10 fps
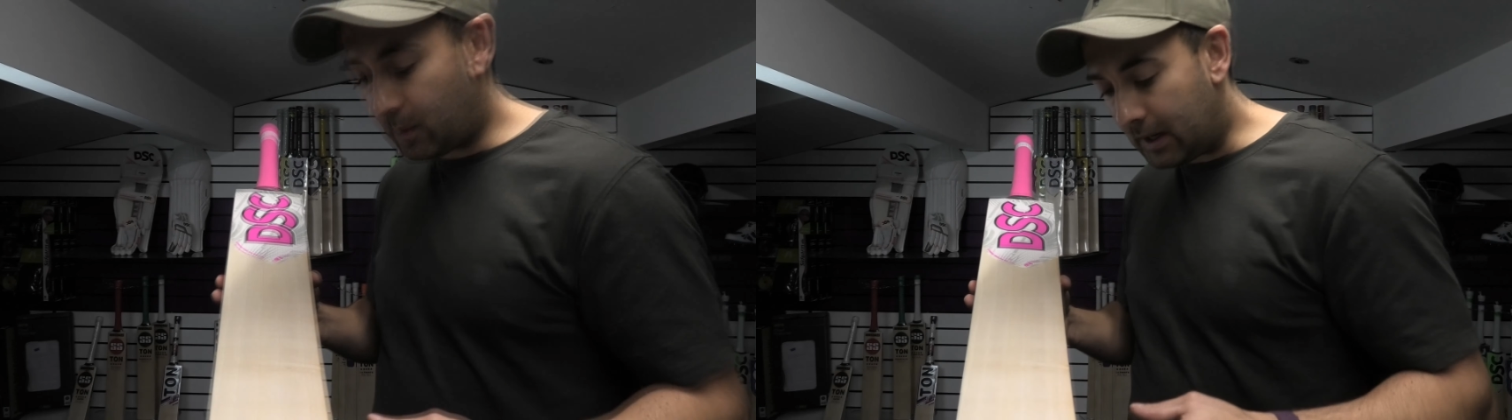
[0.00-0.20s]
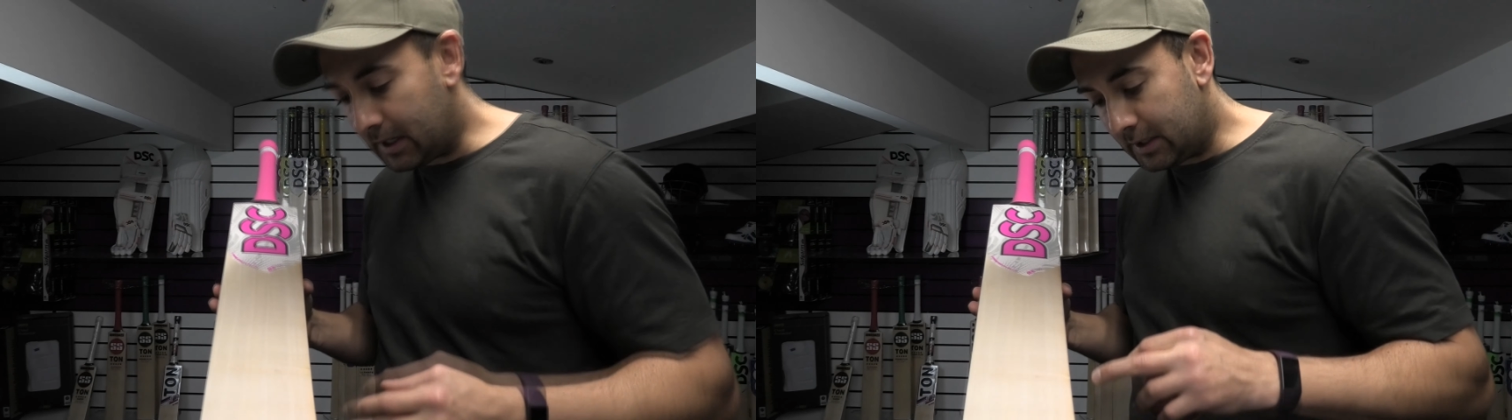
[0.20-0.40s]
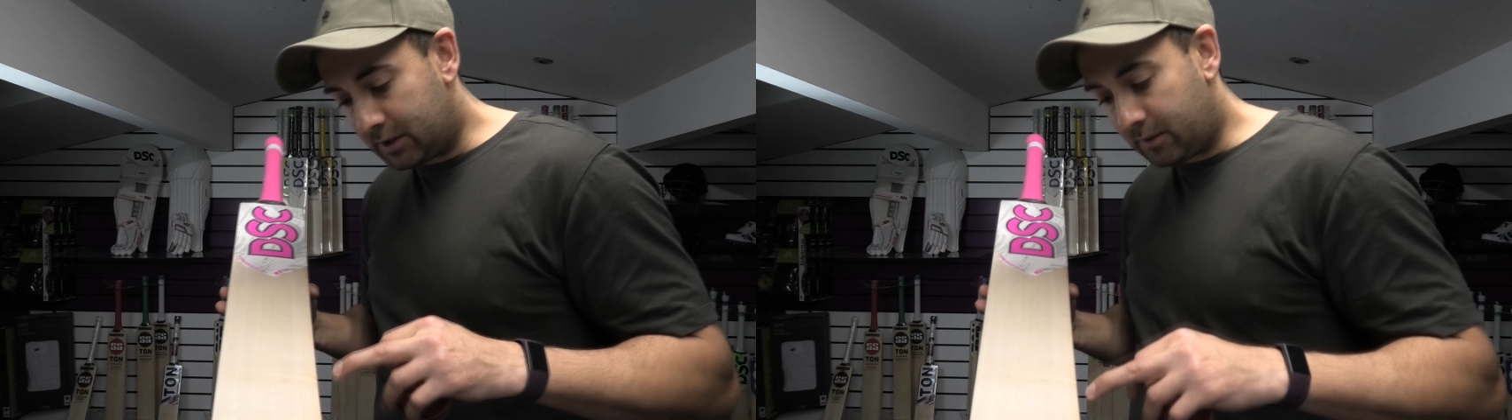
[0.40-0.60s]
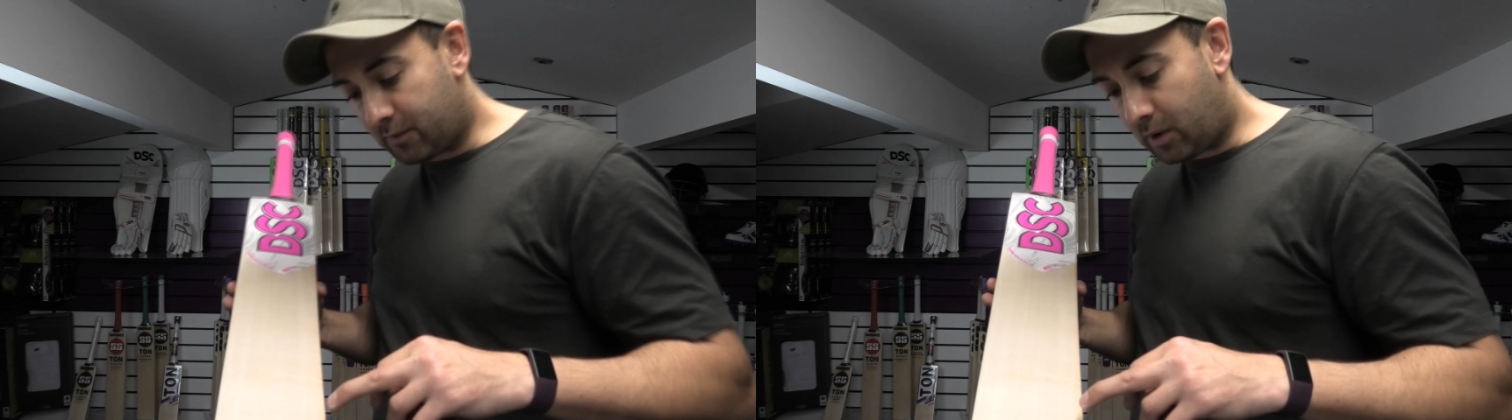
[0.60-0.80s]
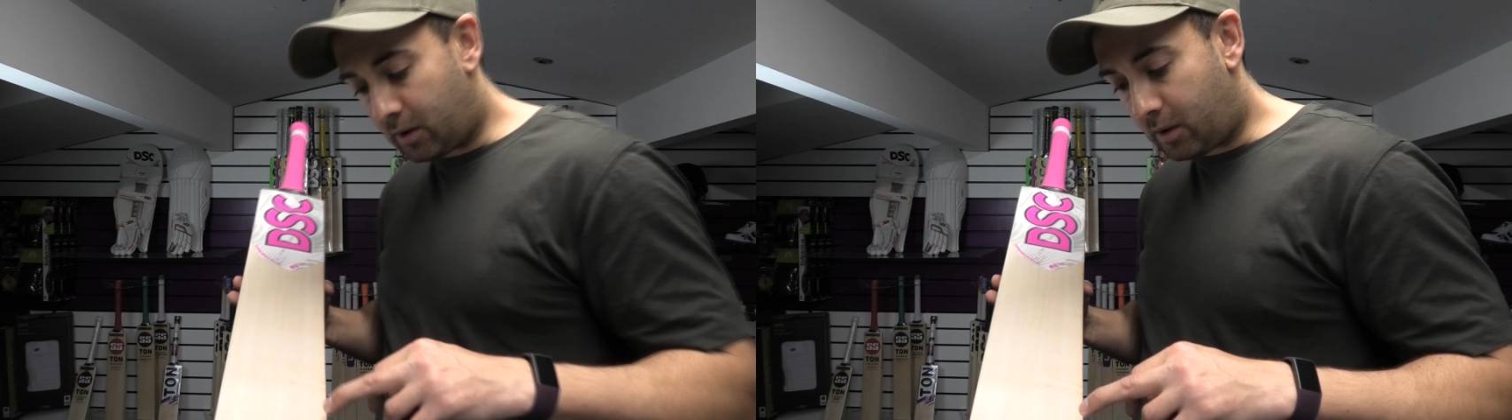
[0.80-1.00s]
wise you've
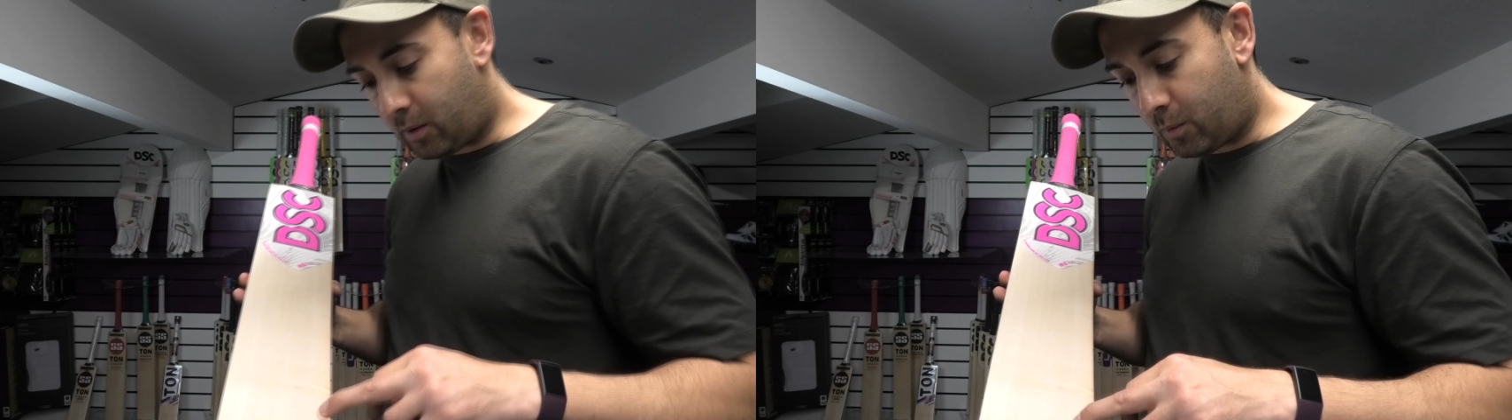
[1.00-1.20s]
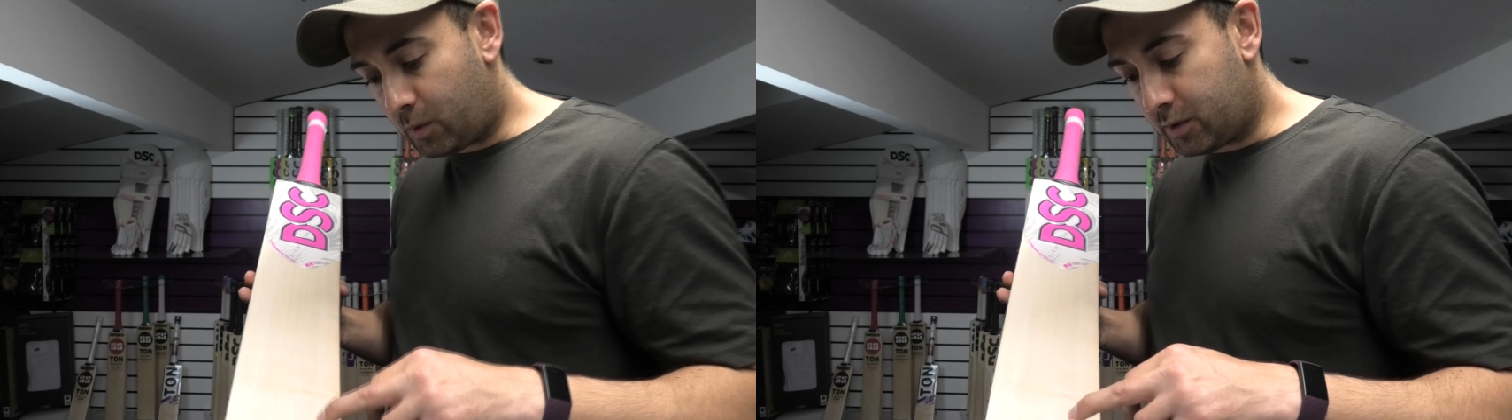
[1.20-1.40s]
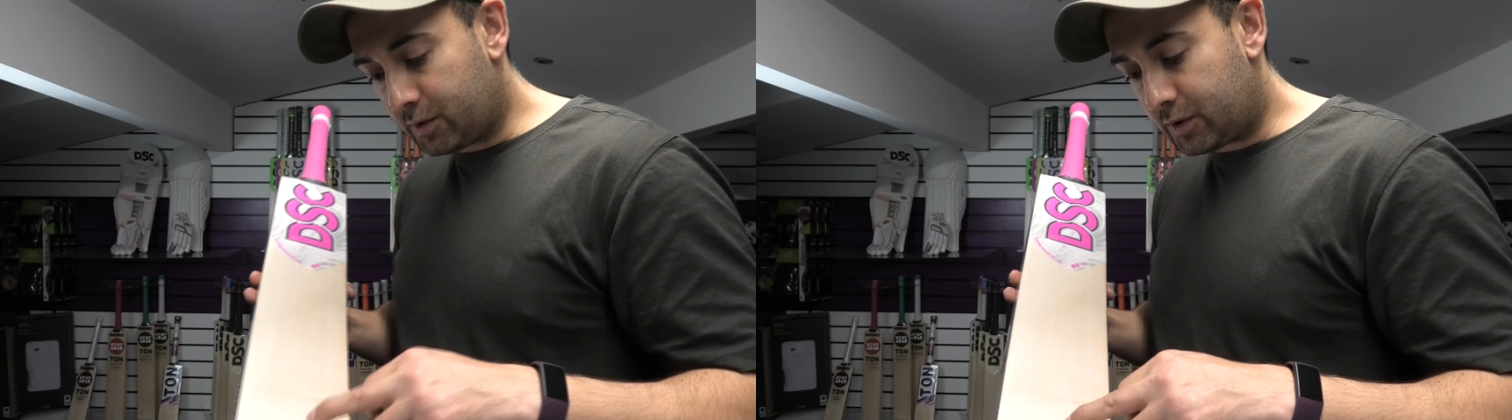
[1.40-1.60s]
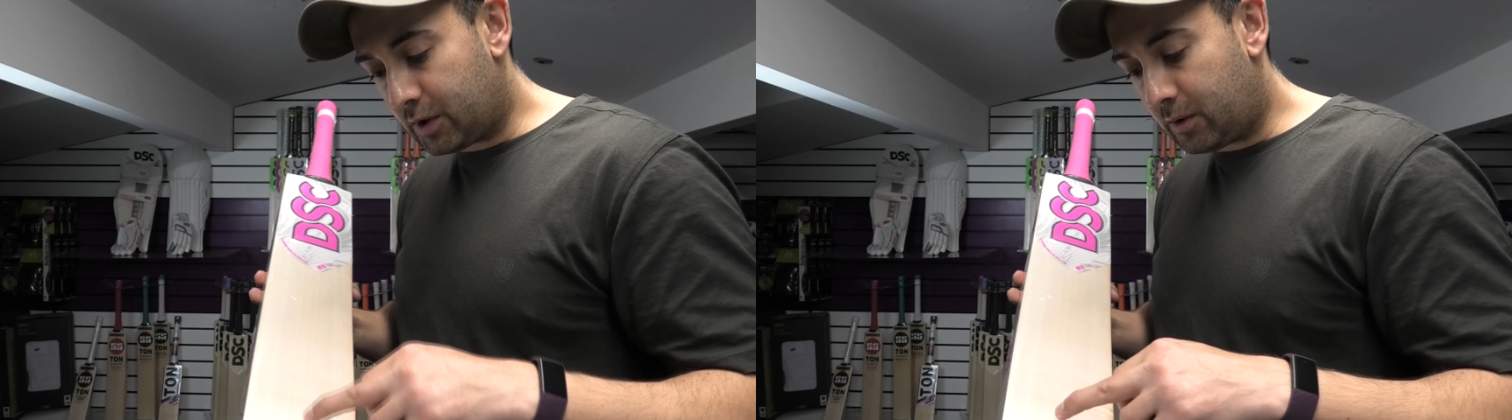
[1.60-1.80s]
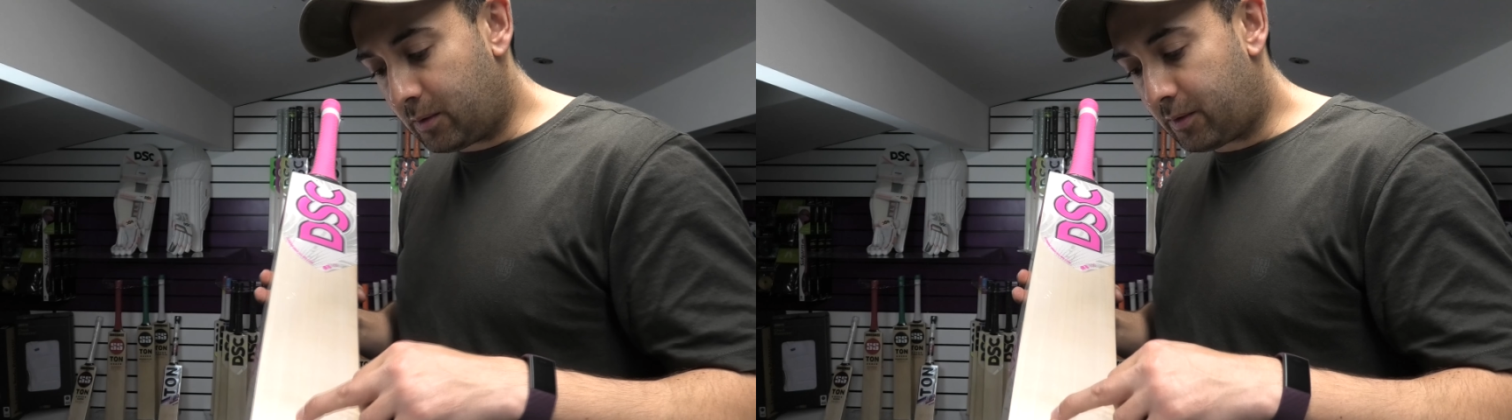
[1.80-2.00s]
got one,
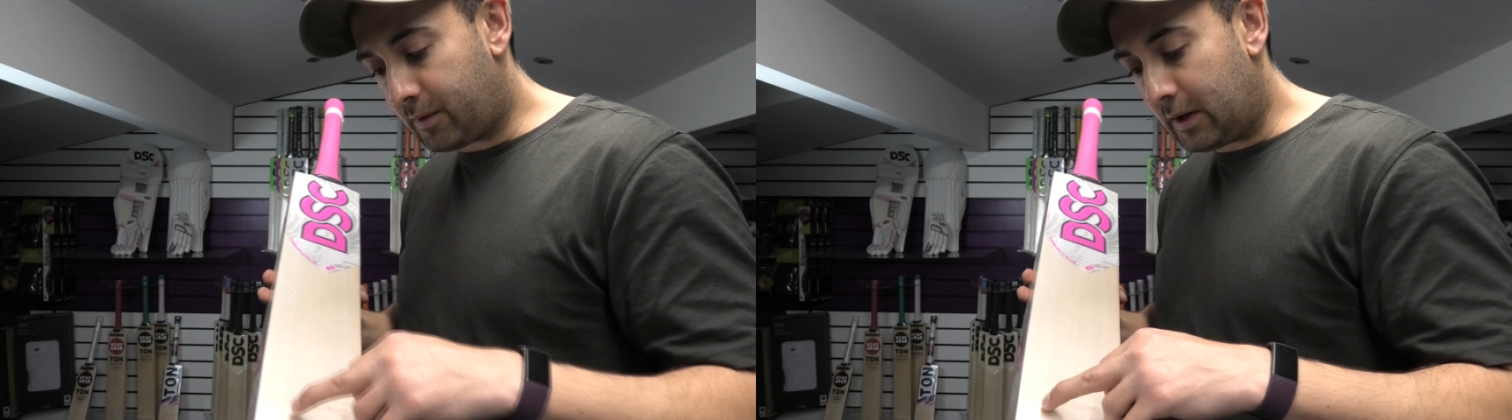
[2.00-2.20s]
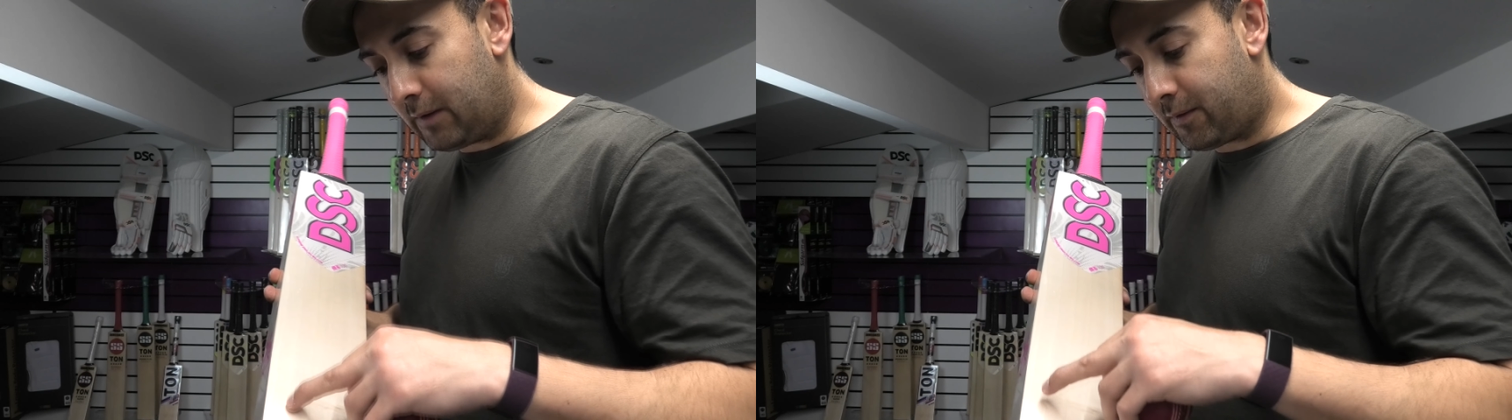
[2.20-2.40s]
two, three,